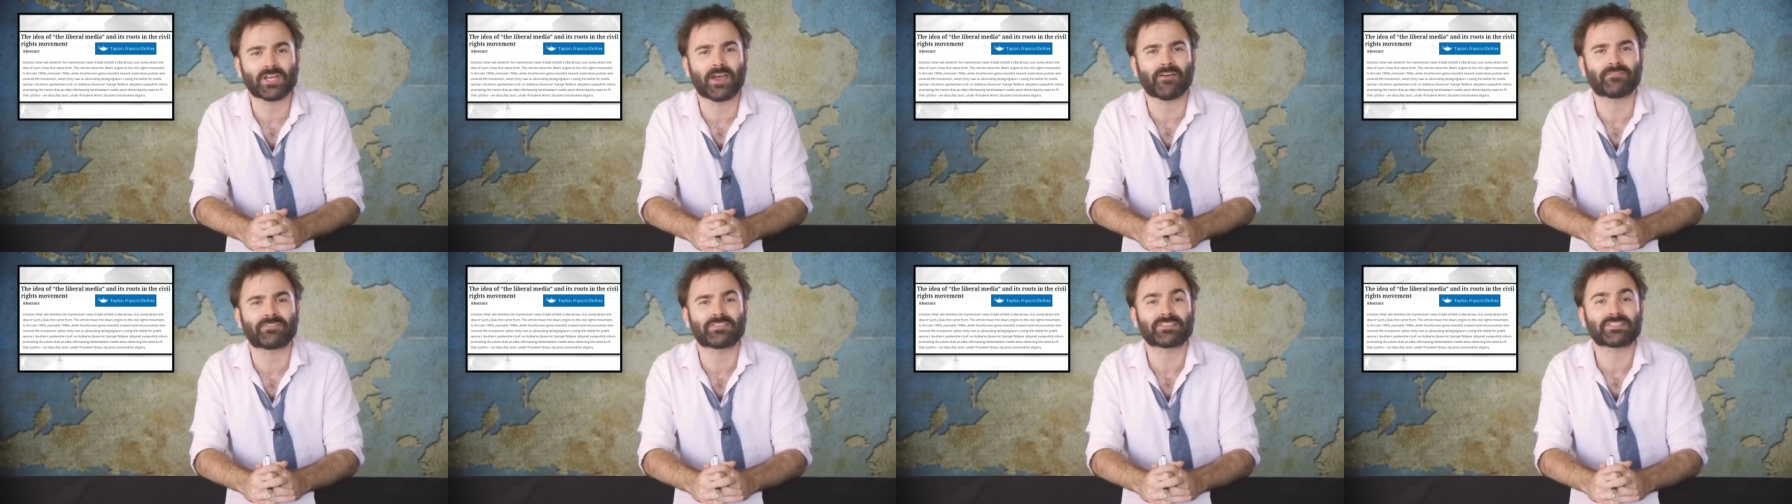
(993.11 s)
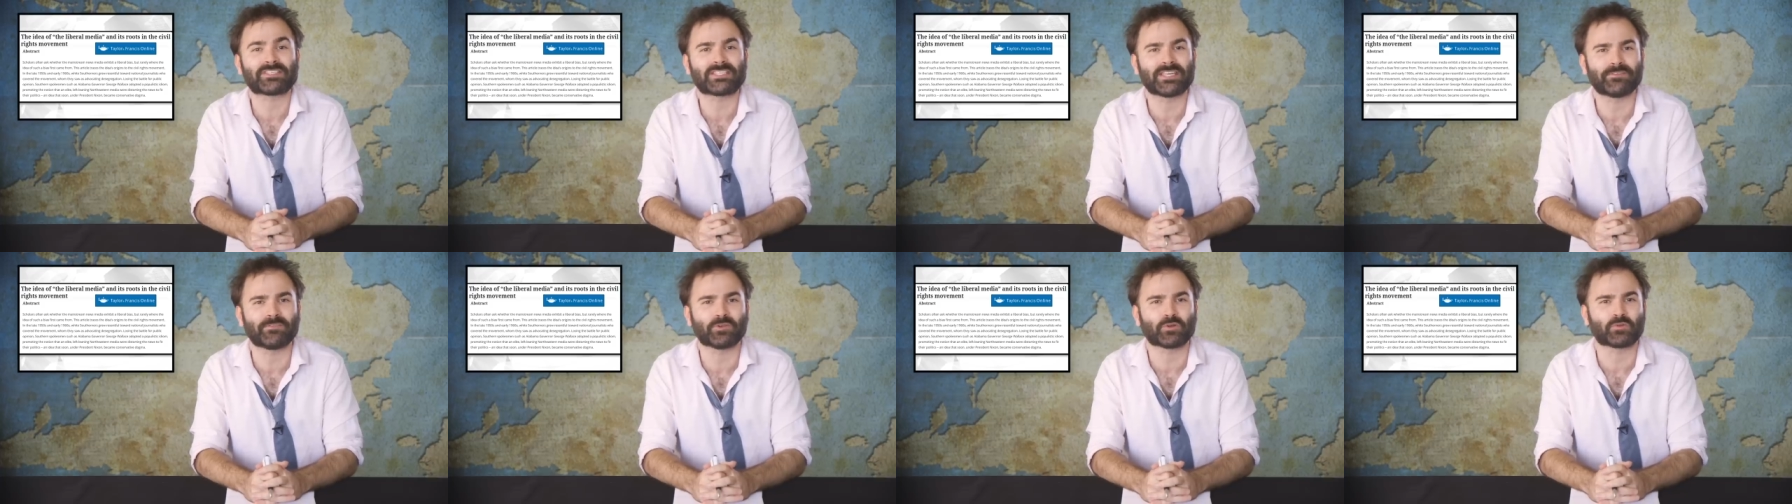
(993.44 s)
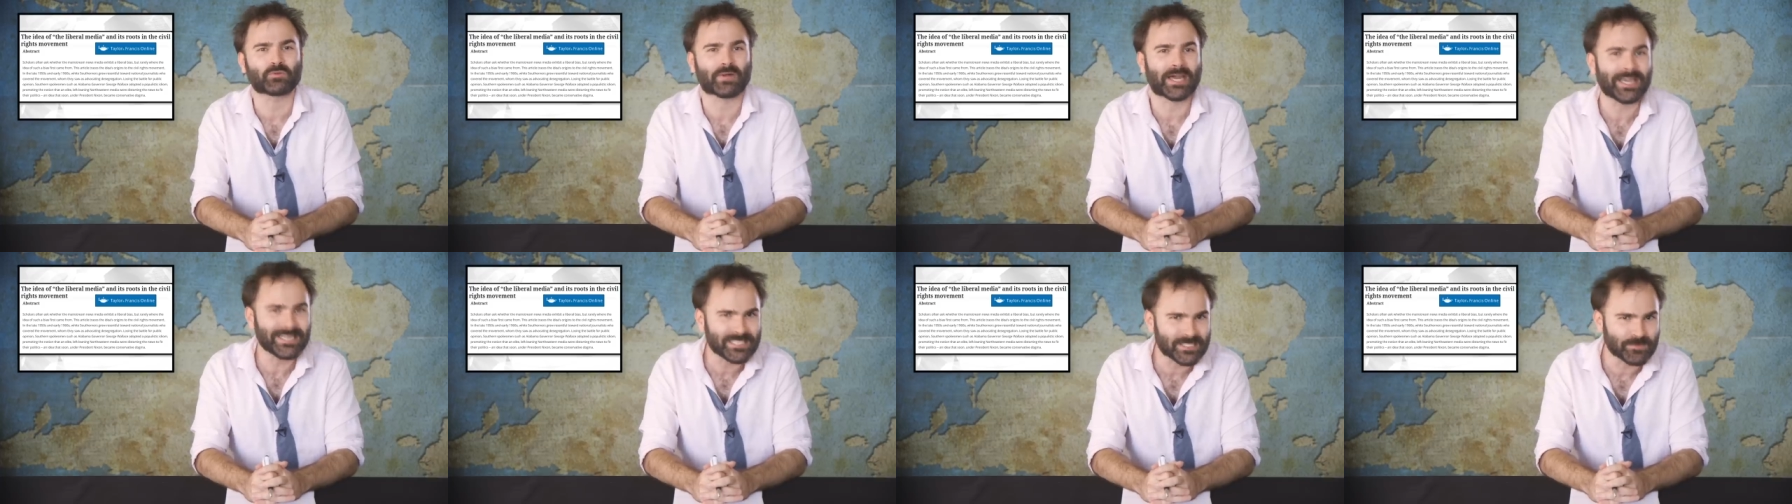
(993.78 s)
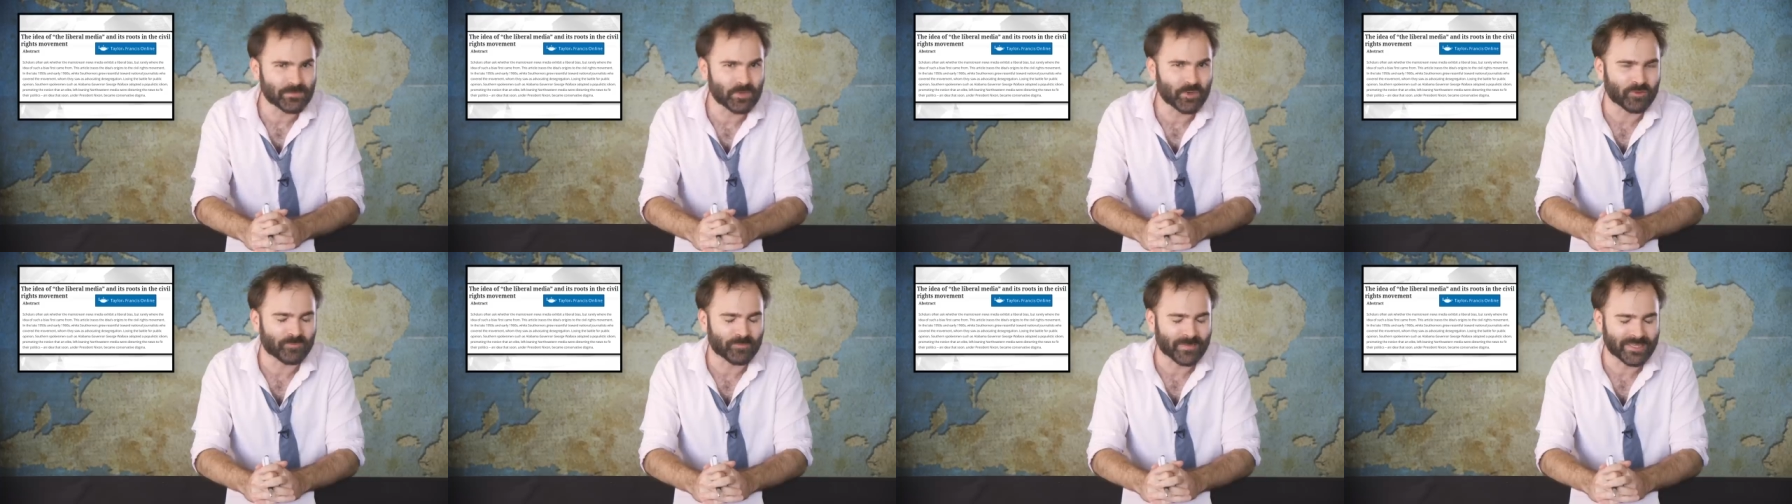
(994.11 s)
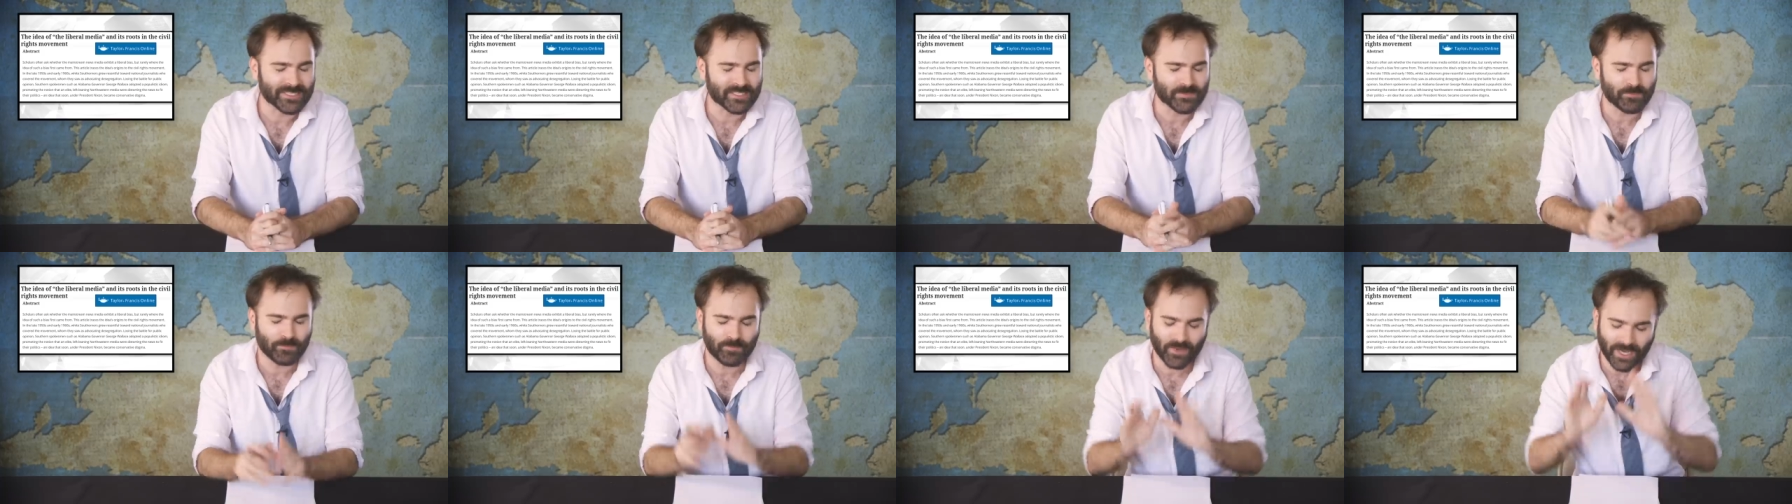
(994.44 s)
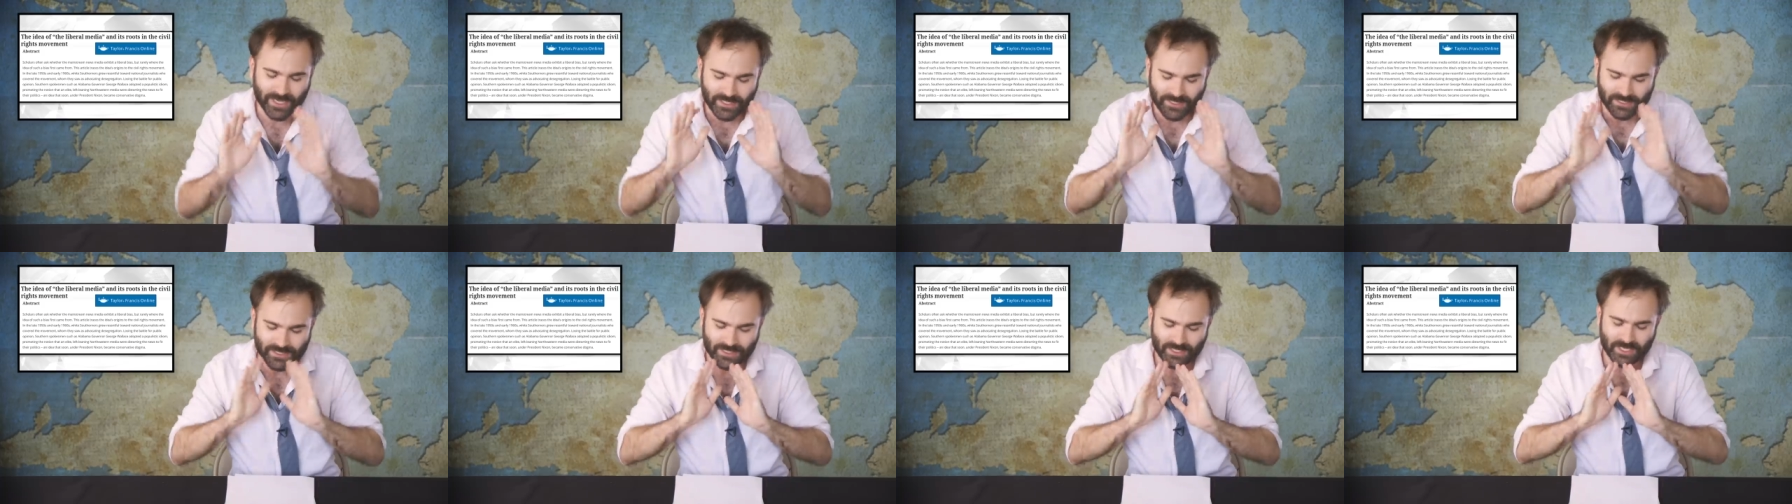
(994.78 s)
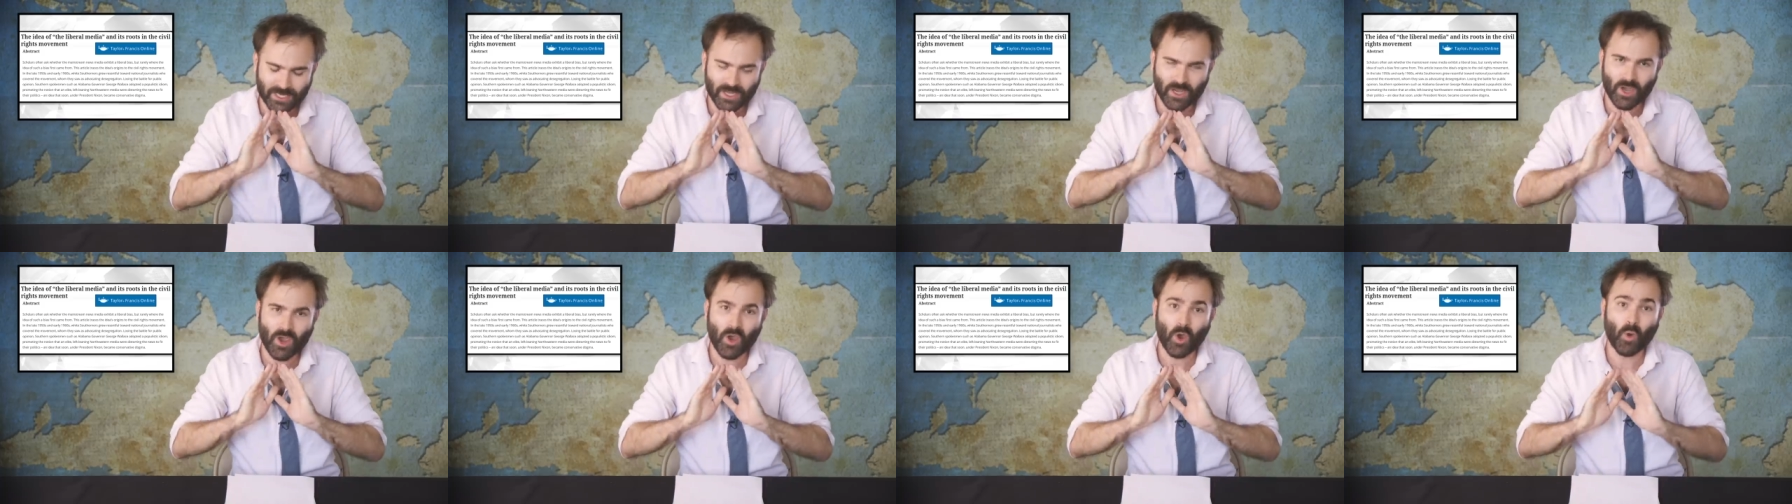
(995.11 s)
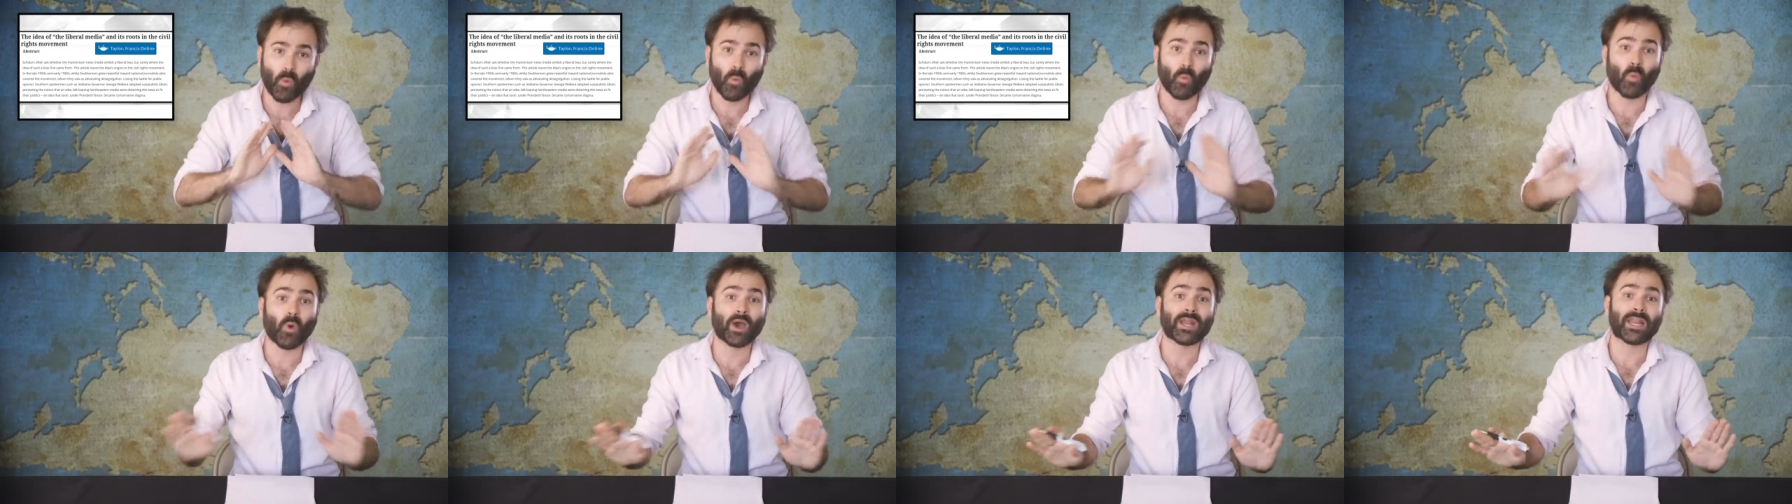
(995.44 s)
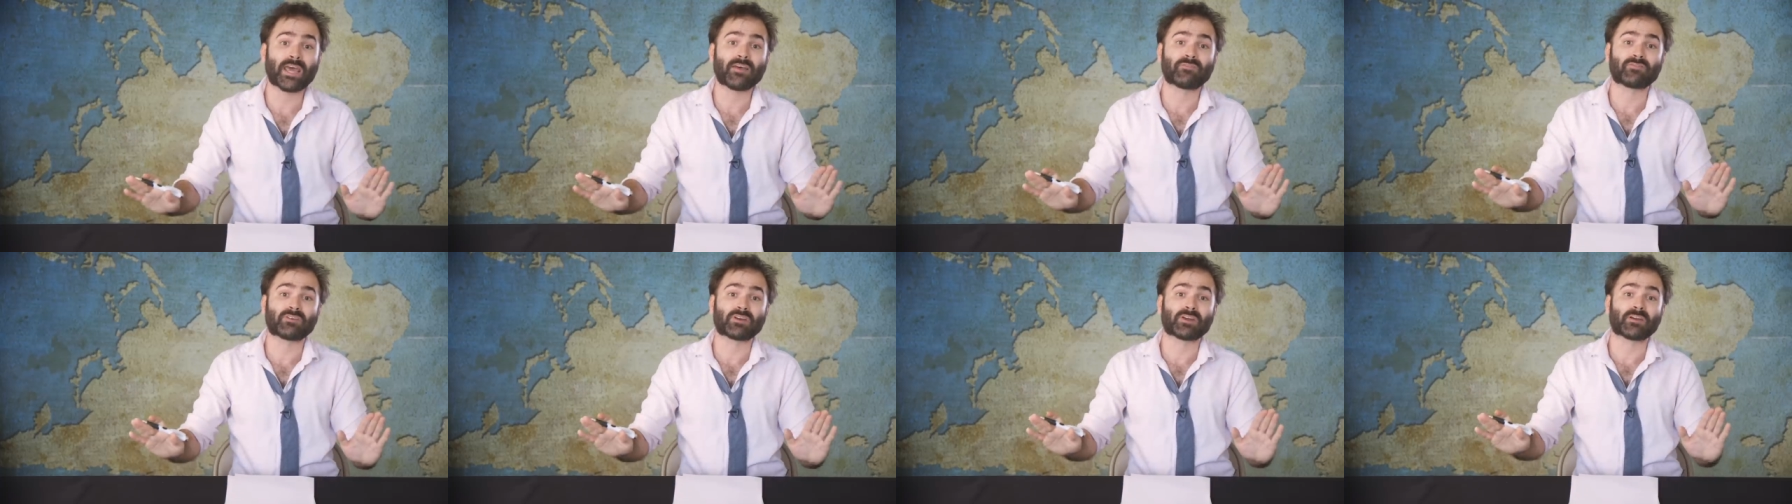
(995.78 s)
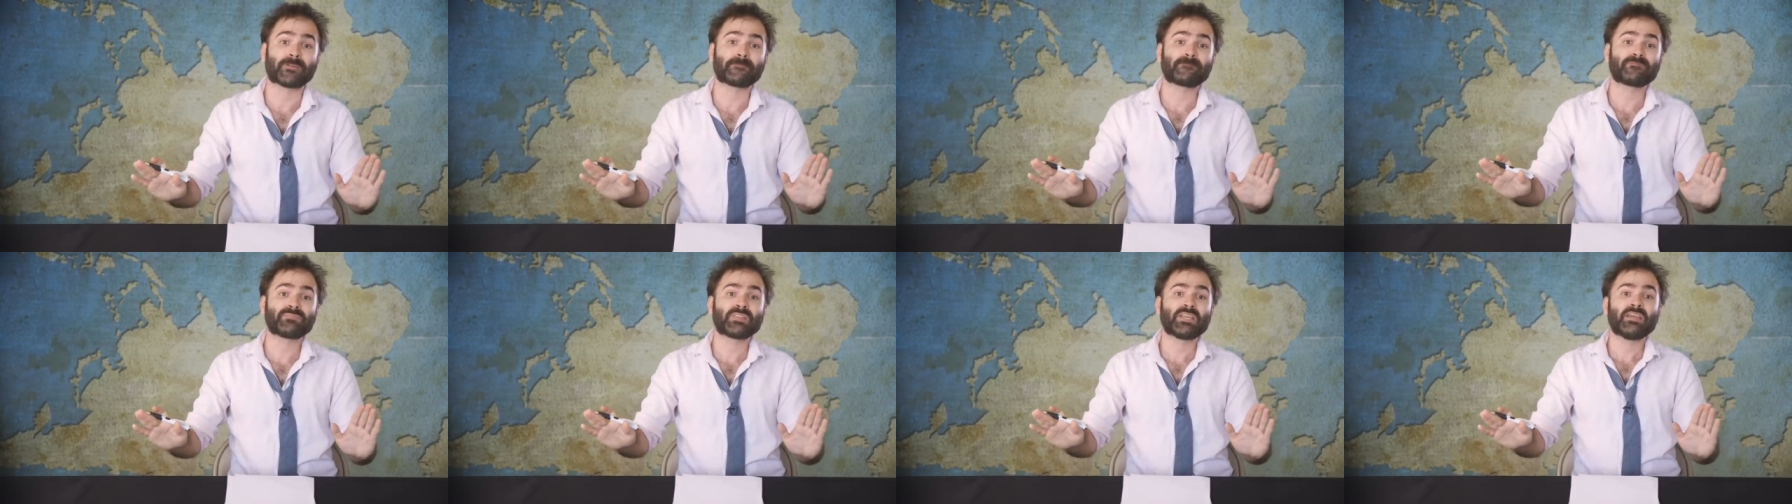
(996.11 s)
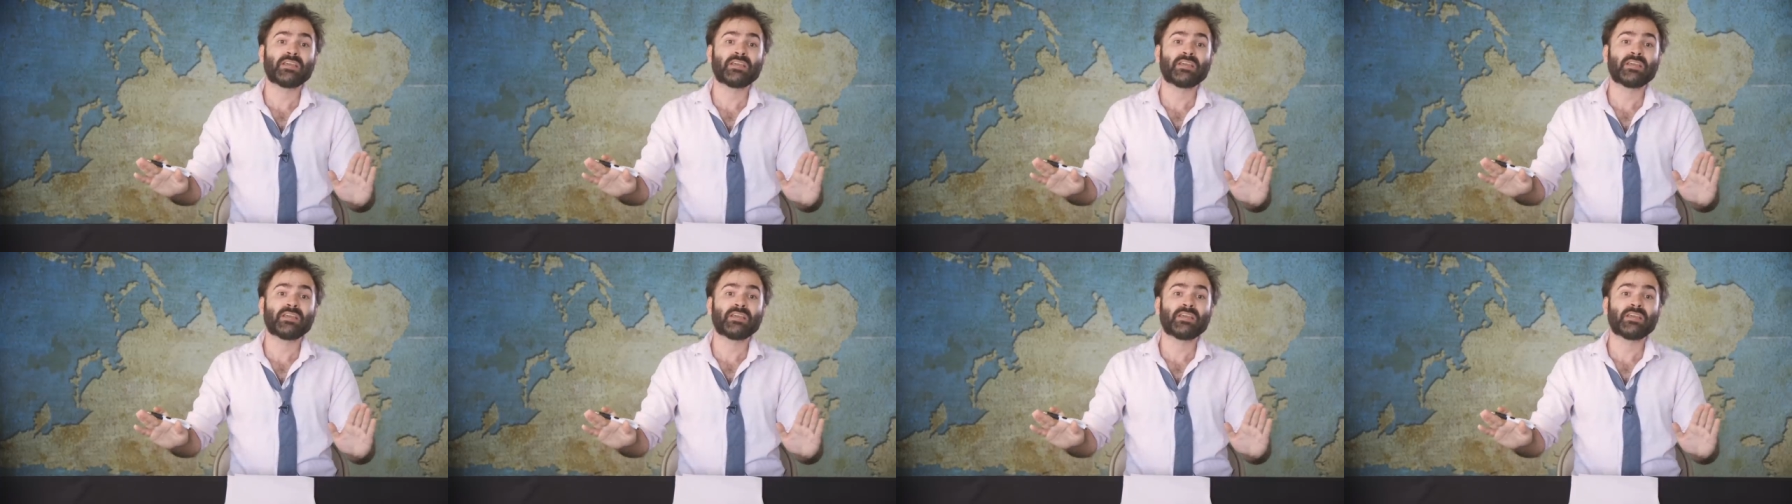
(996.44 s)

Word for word: of the civil rights movement, but whatever.